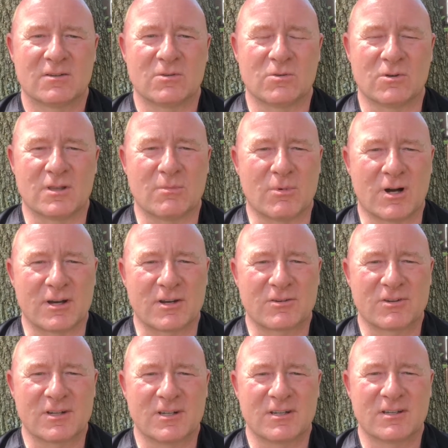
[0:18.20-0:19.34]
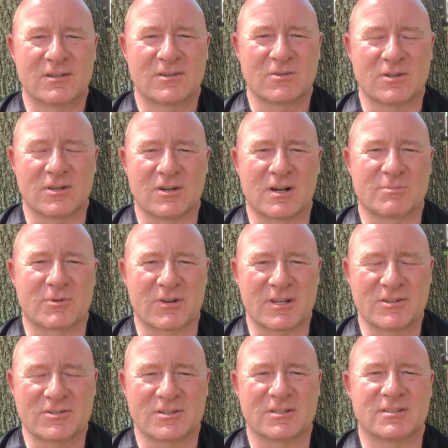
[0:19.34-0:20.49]
or the monitoring or the
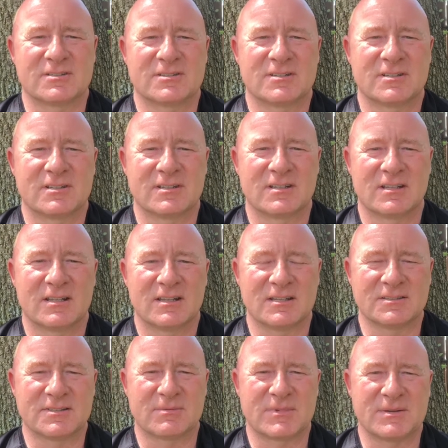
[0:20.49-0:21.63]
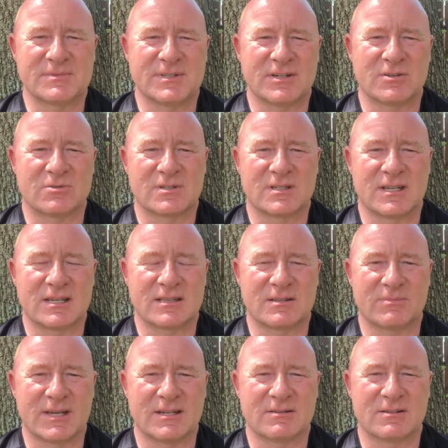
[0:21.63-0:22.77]
operations, then sometimes they don't take
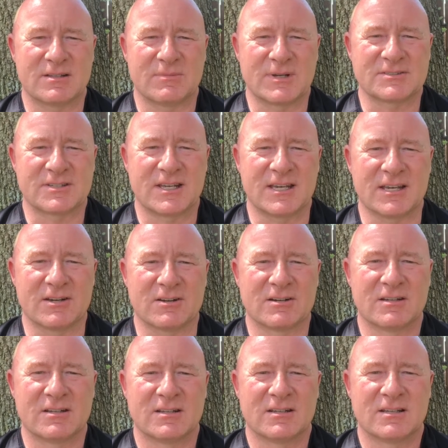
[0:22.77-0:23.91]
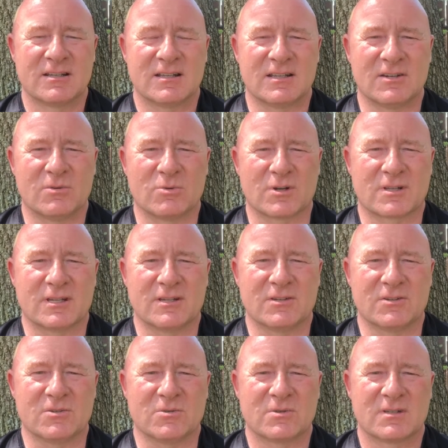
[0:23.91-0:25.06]
the best care in the work they
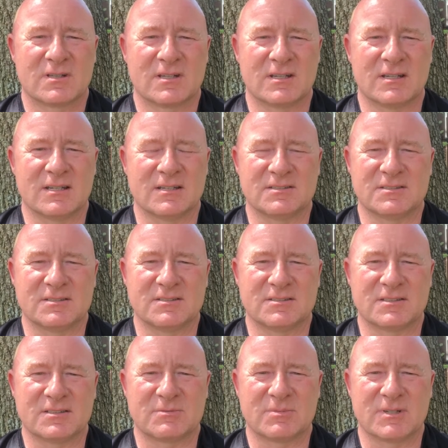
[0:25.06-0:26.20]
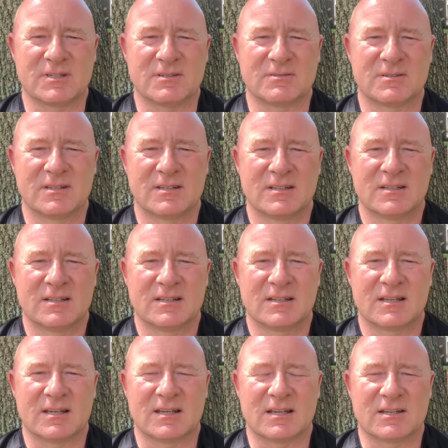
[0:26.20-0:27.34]
do. And this has just been
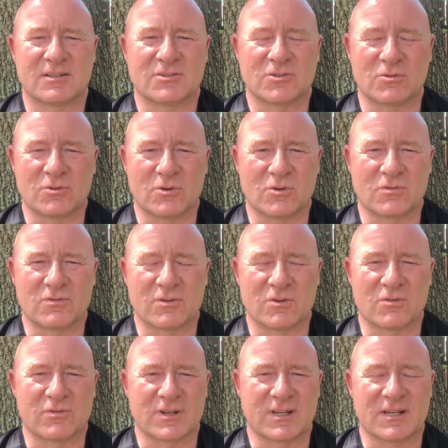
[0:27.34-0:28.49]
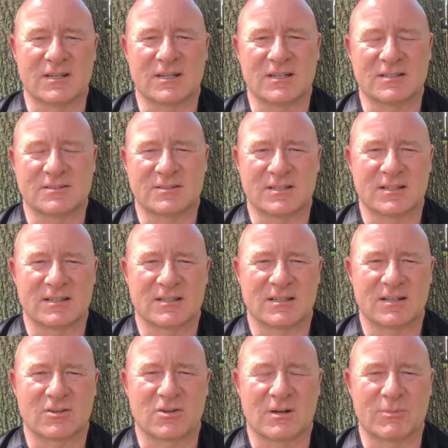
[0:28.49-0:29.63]
shown over and over again as a
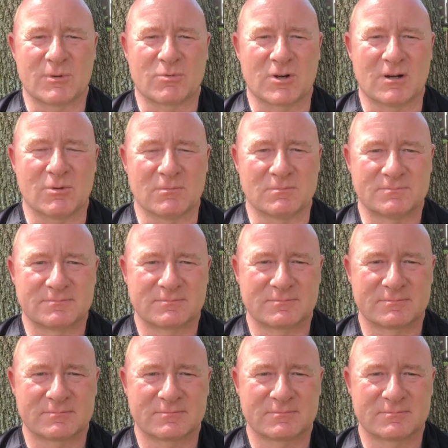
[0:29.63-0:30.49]
common problem.